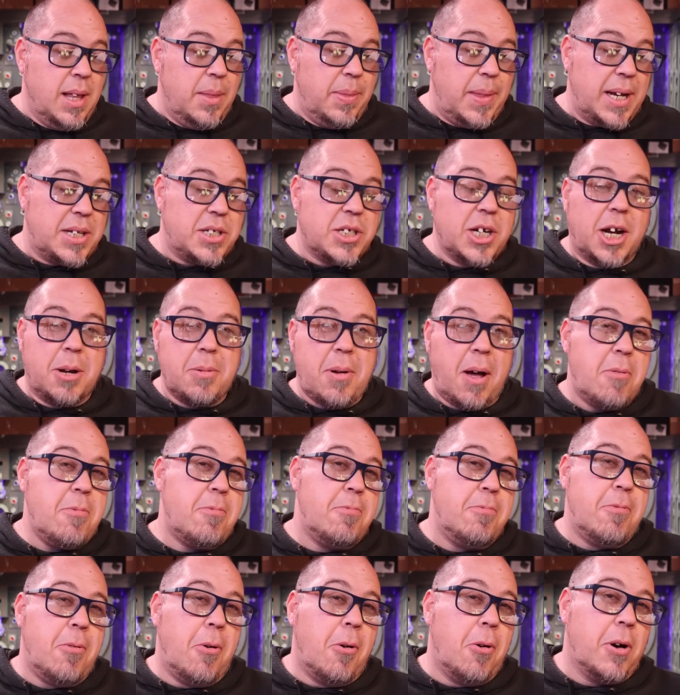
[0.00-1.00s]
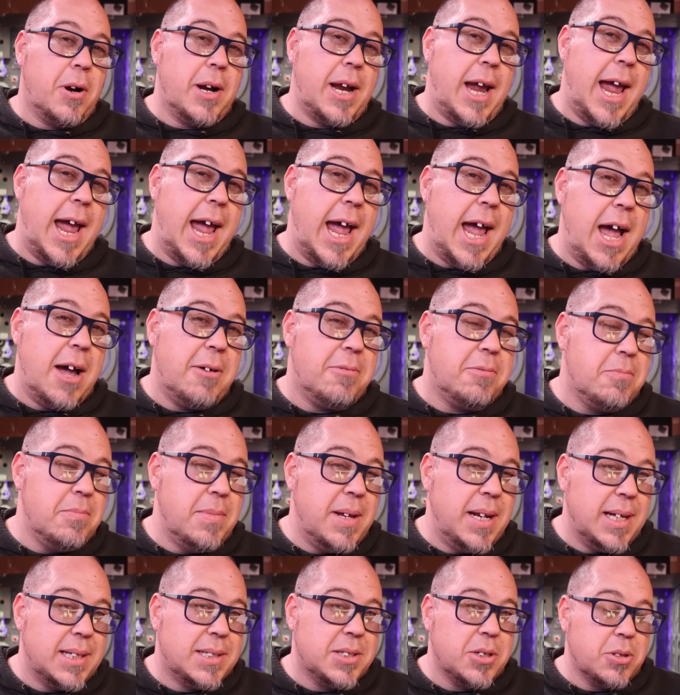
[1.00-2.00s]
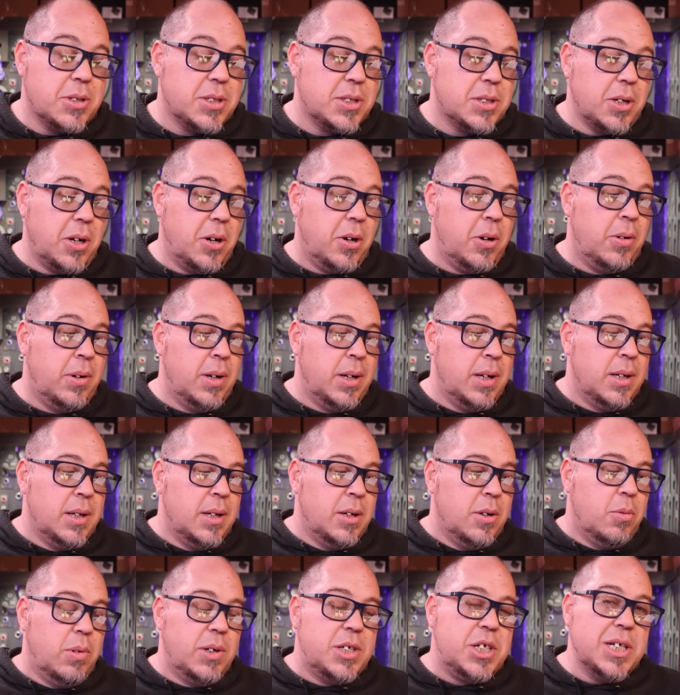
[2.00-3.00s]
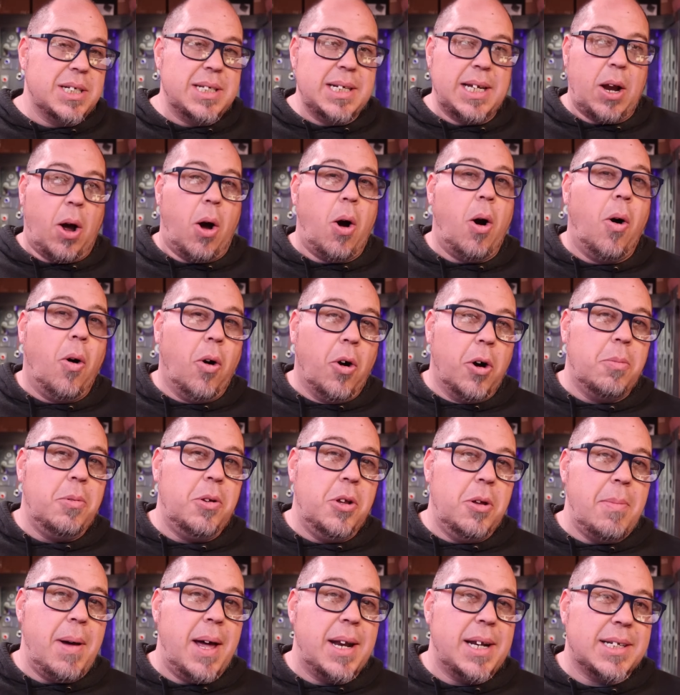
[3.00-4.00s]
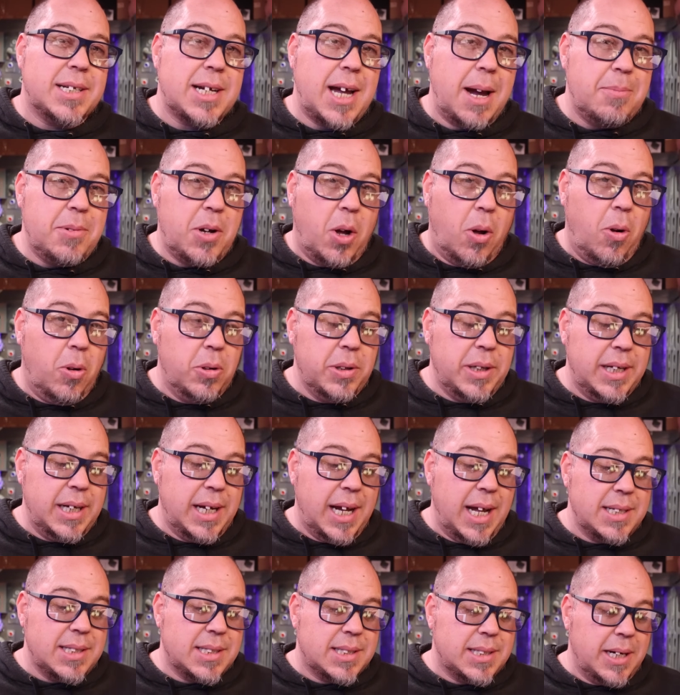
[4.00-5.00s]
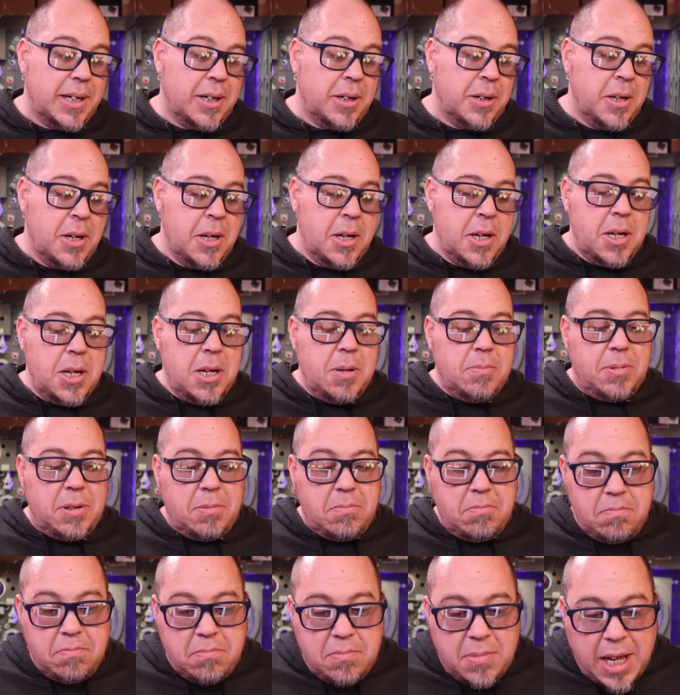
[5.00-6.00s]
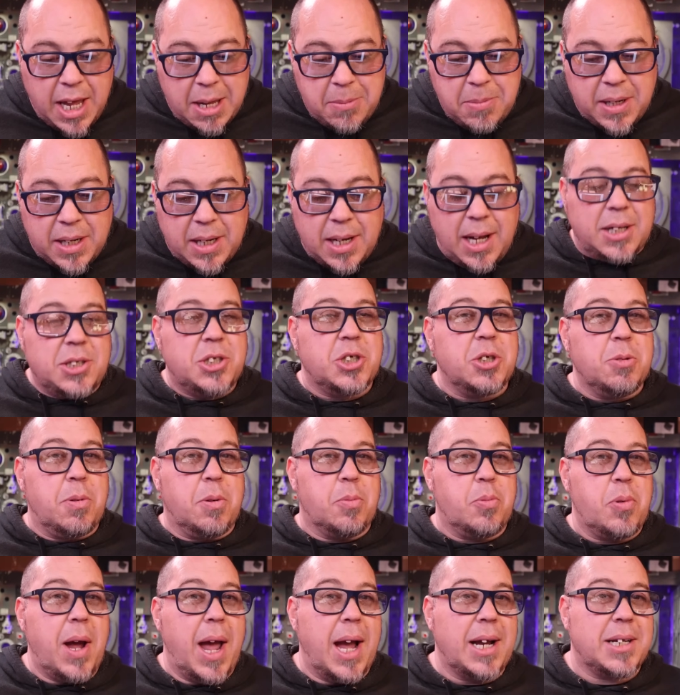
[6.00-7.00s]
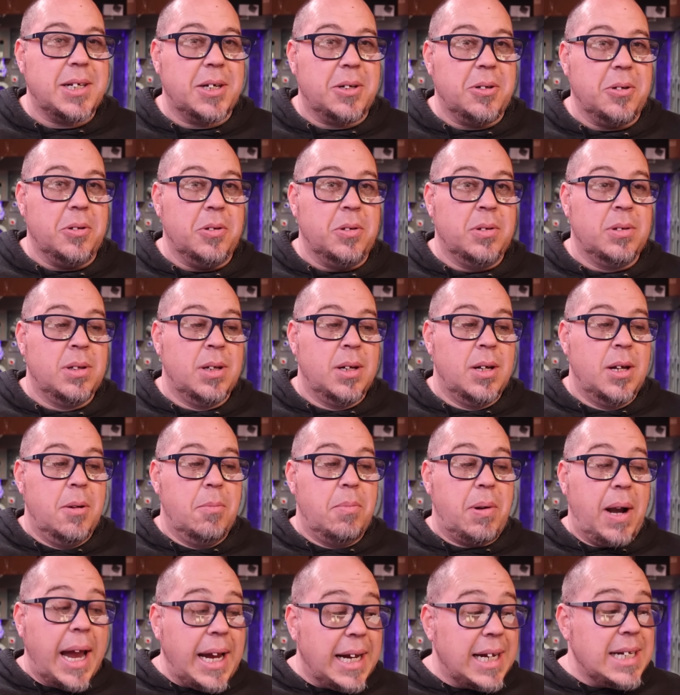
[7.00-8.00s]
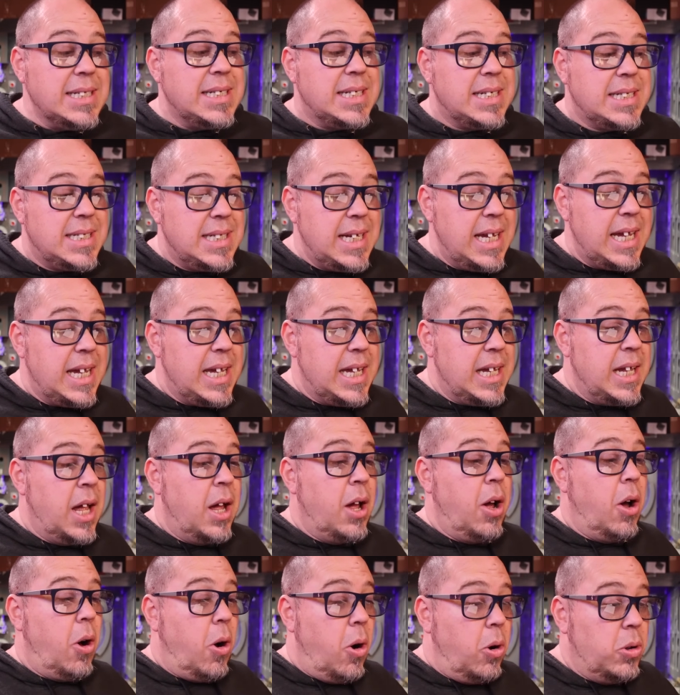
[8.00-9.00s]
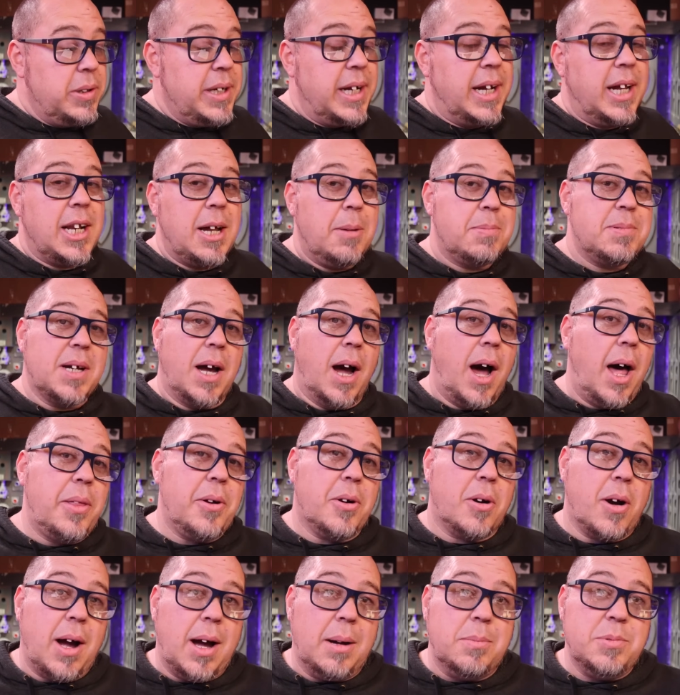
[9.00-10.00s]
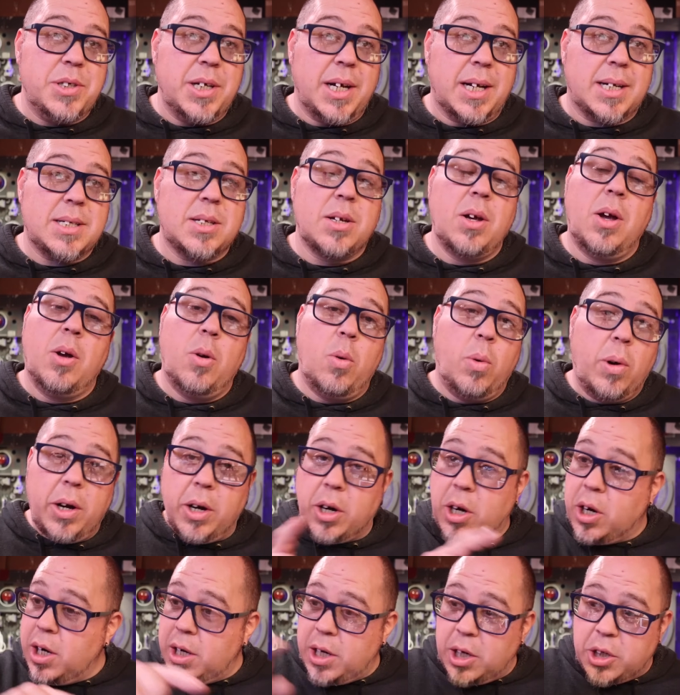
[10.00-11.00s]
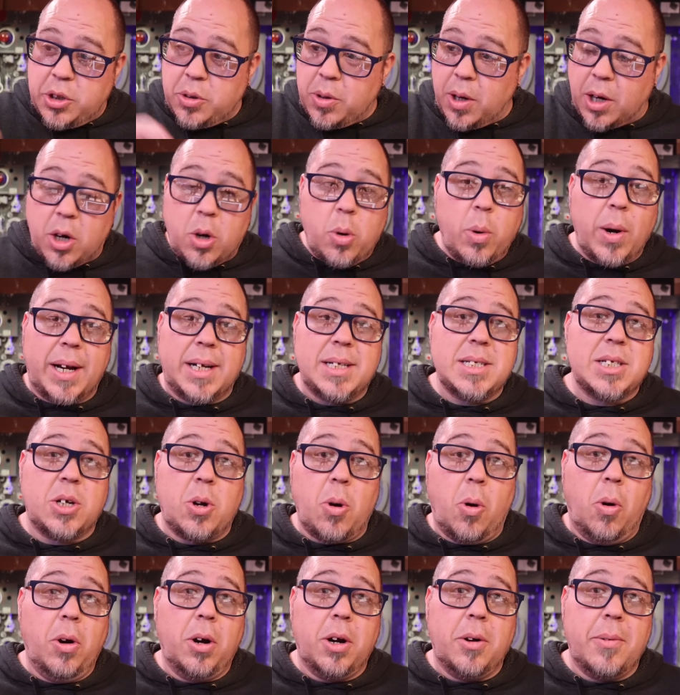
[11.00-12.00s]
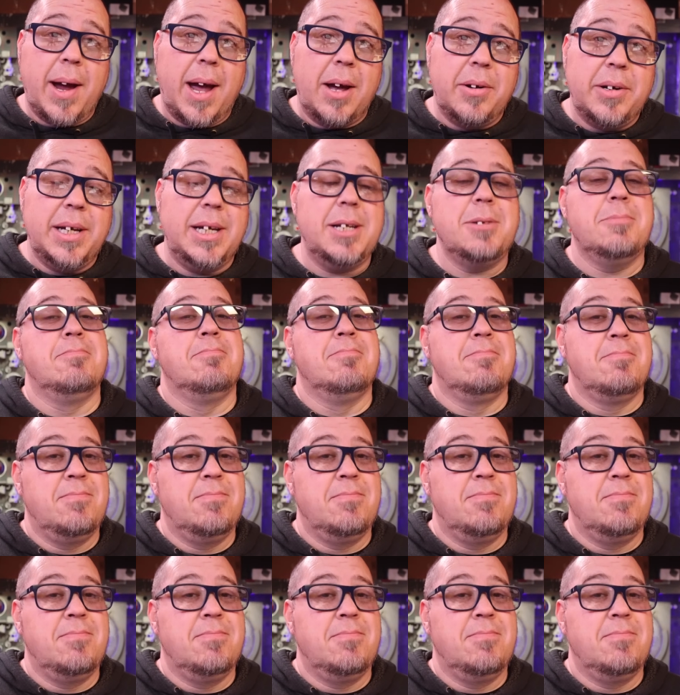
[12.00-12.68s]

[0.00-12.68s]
That took about four and a half minutes or so, which isn't a horrible amount of time to hold it against there, but maybe not super practical but I can see holding it up to other objects, we are gonna do a quick score around it,